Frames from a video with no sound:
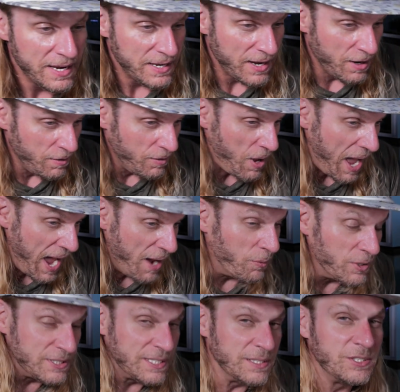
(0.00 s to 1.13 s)
Now I
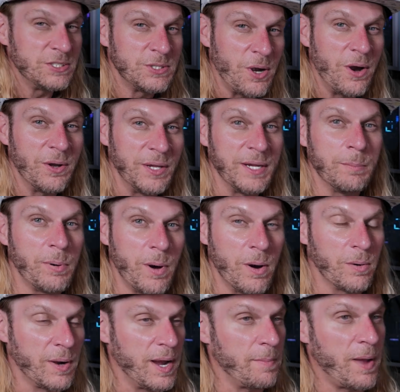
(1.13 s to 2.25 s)
was in the Starlink
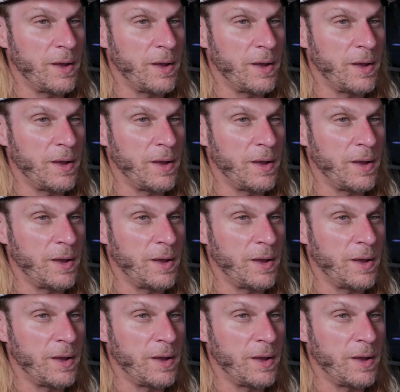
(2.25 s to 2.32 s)
program.